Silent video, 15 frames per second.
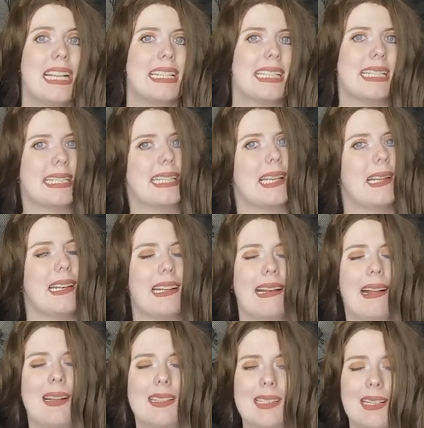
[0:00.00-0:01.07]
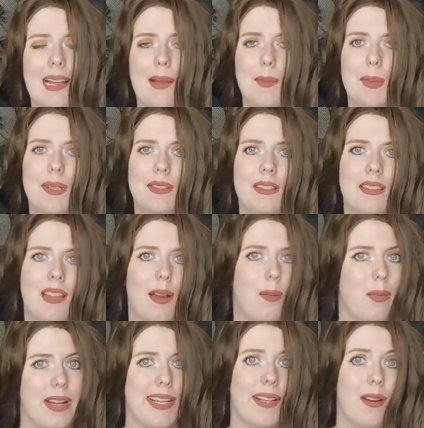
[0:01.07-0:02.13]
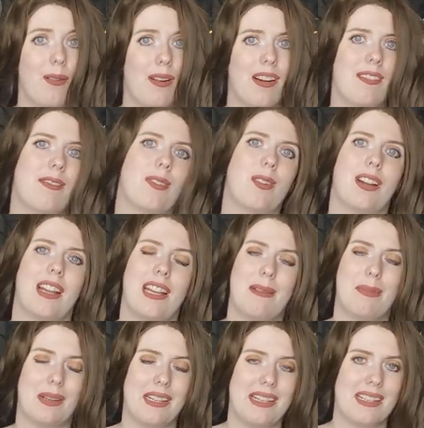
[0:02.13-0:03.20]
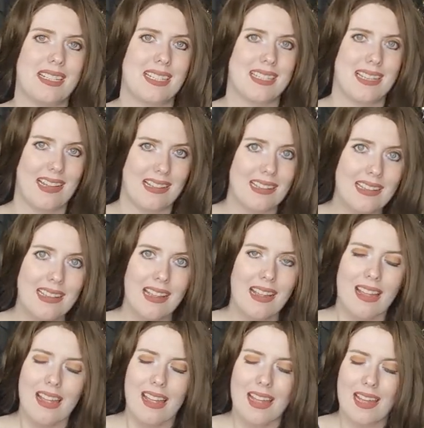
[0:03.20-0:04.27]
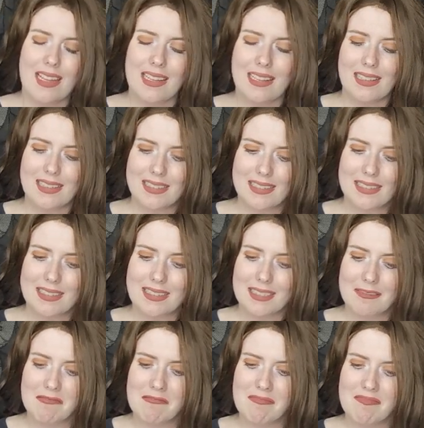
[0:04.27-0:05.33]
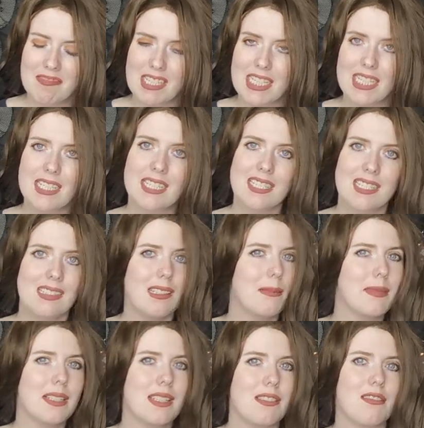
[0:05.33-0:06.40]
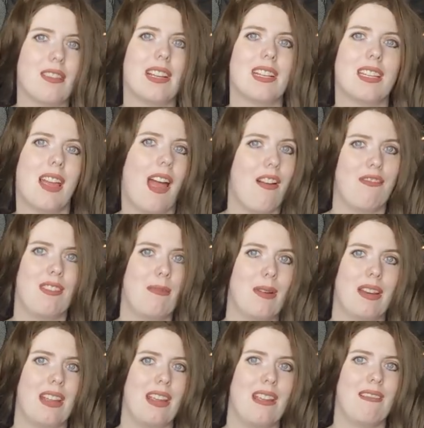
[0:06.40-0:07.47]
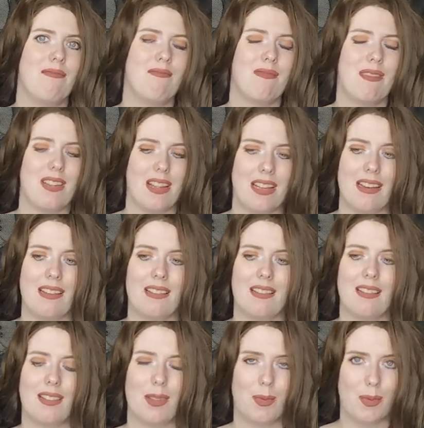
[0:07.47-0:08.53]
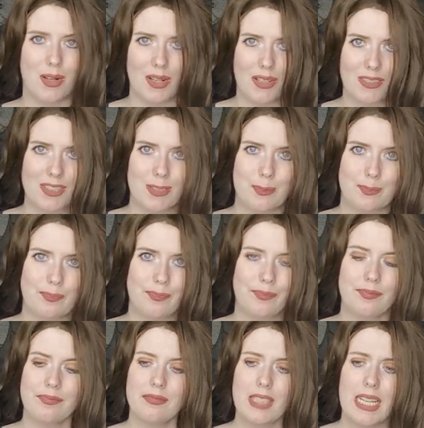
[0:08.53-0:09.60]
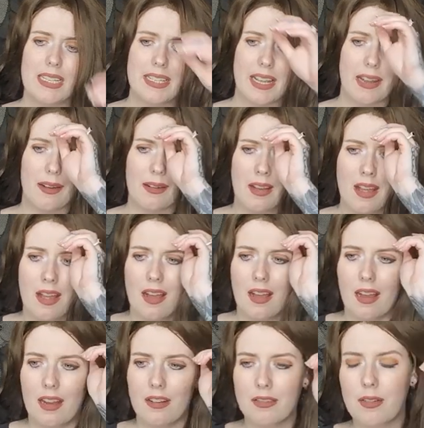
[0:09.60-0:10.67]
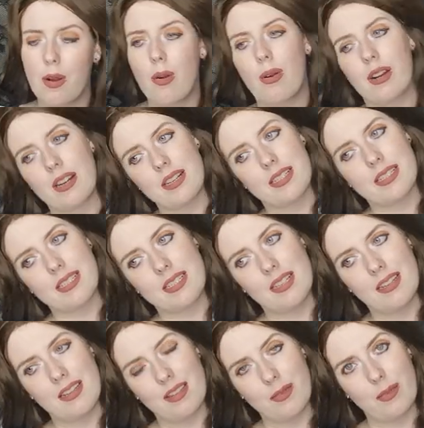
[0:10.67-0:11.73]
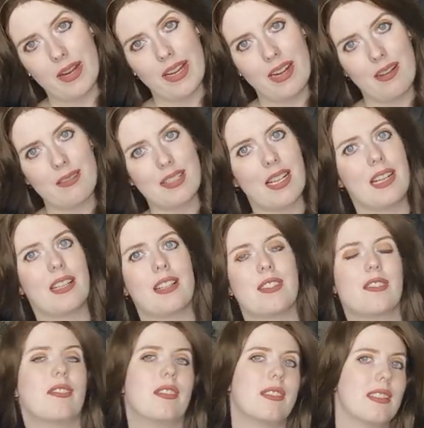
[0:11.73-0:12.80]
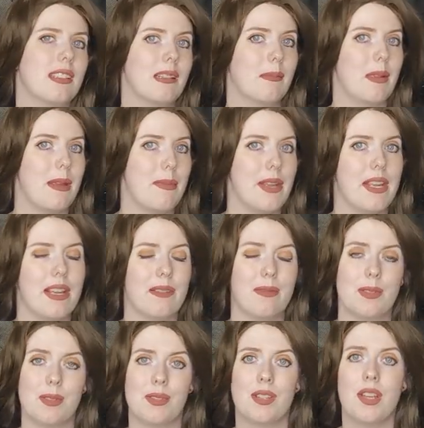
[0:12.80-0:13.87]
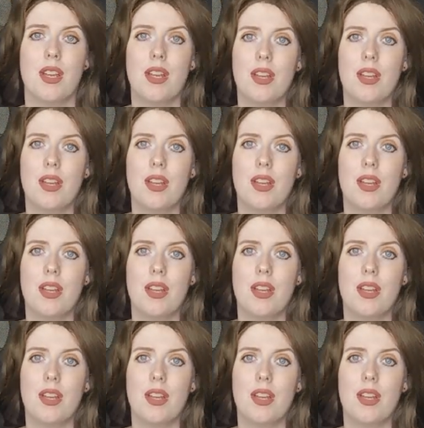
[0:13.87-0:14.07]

Since then, it hasn't happened that we know of or anybody has said, and it's still a mystery to everybody in the world. Now, of course, the White House had concerns that maybe it was